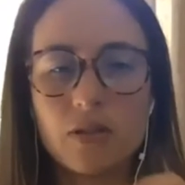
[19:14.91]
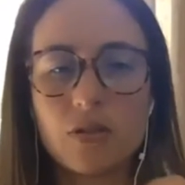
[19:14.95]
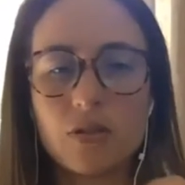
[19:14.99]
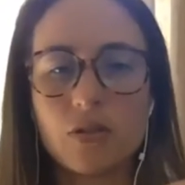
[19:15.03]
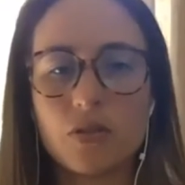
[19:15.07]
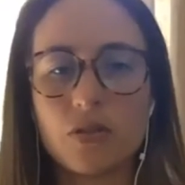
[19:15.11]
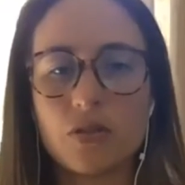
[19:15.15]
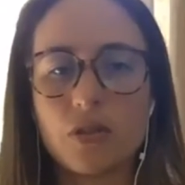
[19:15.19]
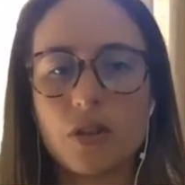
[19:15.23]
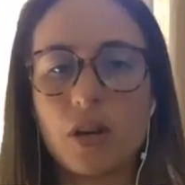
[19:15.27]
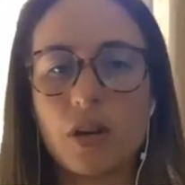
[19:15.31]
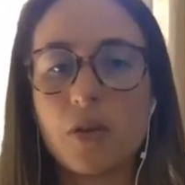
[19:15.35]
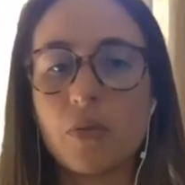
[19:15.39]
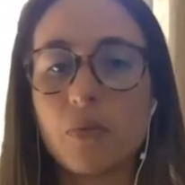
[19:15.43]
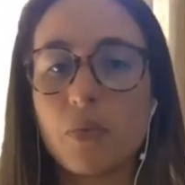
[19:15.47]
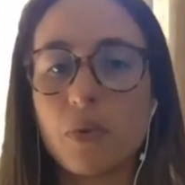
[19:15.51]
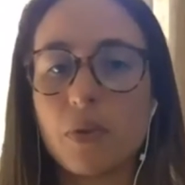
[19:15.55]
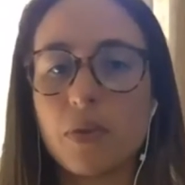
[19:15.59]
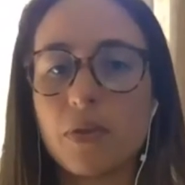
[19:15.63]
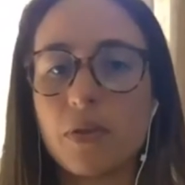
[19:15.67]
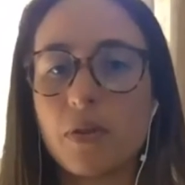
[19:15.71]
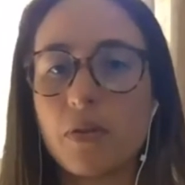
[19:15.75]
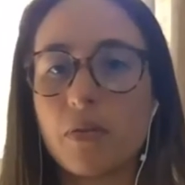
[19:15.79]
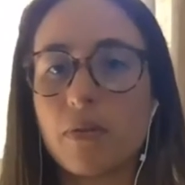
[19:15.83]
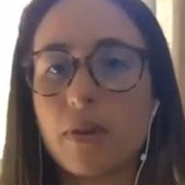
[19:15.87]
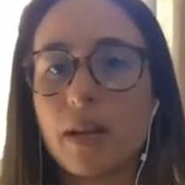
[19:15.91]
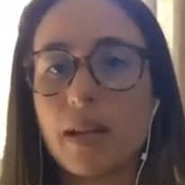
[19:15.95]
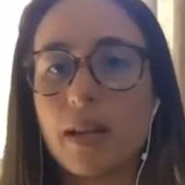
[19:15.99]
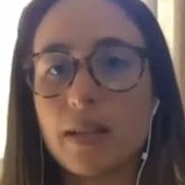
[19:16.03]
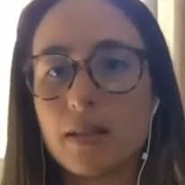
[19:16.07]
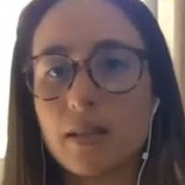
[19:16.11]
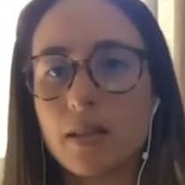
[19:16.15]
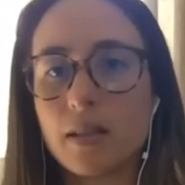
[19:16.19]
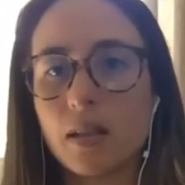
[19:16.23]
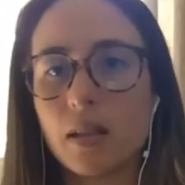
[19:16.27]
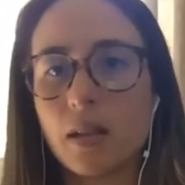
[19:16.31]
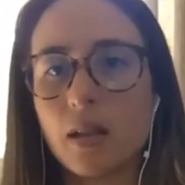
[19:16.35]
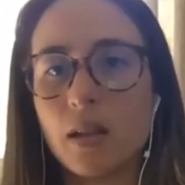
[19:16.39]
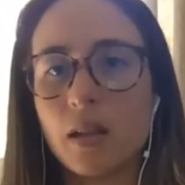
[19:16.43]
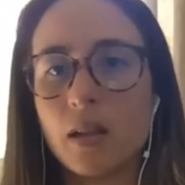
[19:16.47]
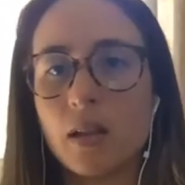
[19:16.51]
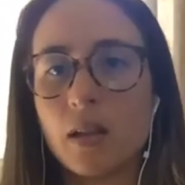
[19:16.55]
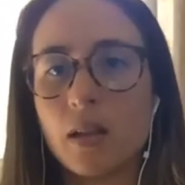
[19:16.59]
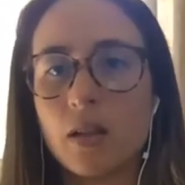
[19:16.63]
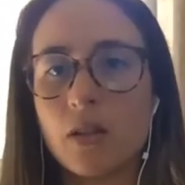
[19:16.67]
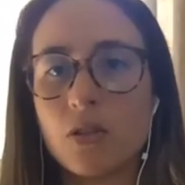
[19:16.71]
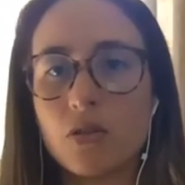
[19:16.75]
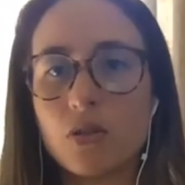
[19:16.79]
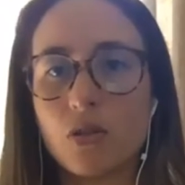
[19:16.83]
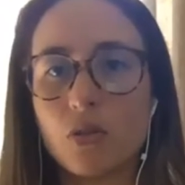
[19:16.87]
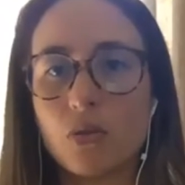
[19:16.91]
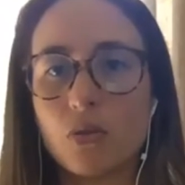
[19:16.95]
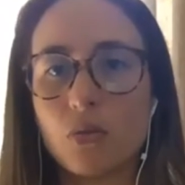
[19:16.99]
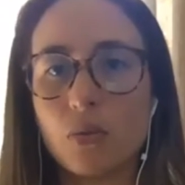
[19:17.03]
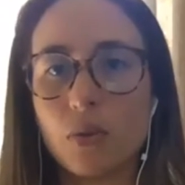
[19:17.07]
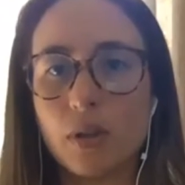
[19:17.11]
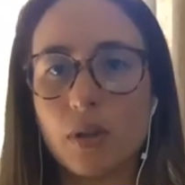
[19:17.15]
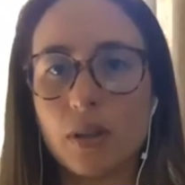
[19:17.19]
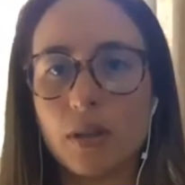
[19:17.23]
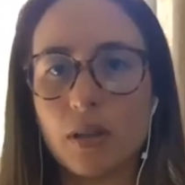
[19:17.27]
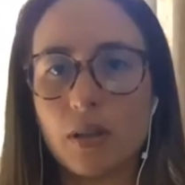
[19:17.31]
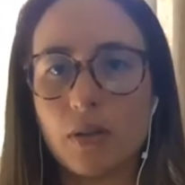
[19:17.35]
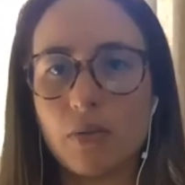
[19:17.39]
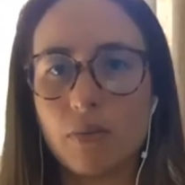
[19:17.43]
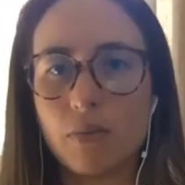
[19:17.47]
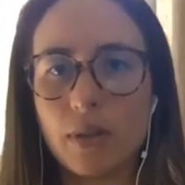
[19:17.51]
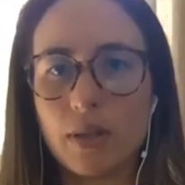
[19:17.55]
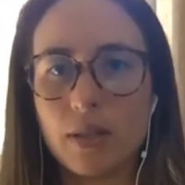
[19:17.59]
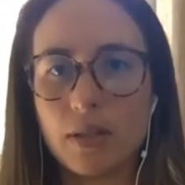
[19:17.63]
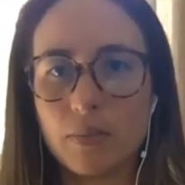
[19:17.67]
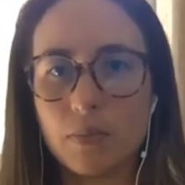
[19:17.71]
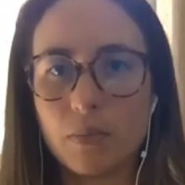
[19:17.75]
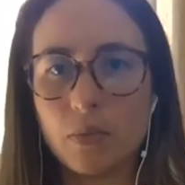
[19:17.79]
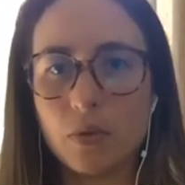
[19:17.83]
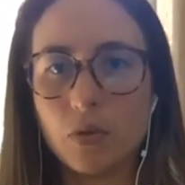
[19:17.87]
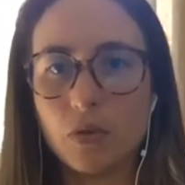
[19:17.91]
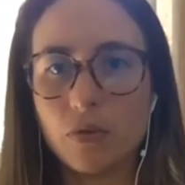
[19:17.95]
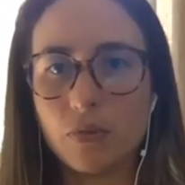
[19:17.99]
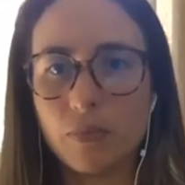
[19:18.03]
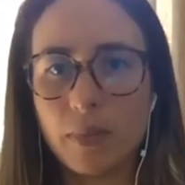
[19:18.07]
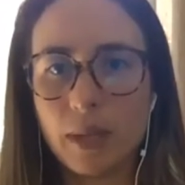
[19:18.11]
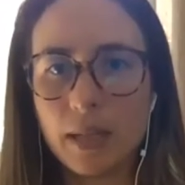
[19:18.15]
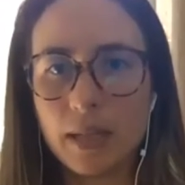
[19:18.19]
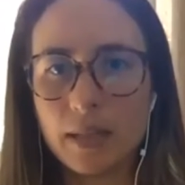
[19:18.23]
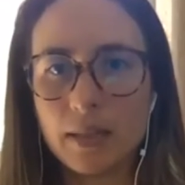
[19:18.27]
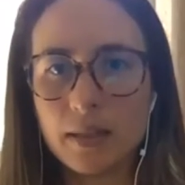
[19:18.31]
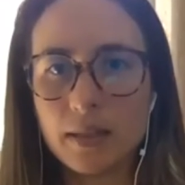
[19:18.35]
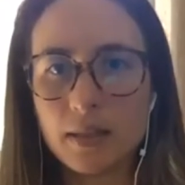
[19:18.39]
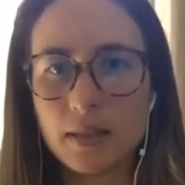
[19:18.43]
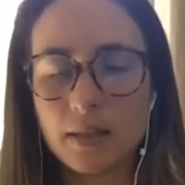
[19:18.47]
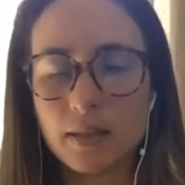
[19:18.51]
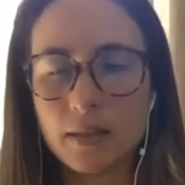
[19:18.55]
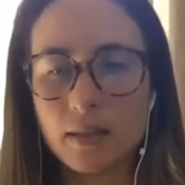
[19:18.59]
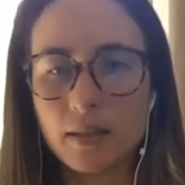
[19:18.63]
So starting with the wrist, so doing the wrist movements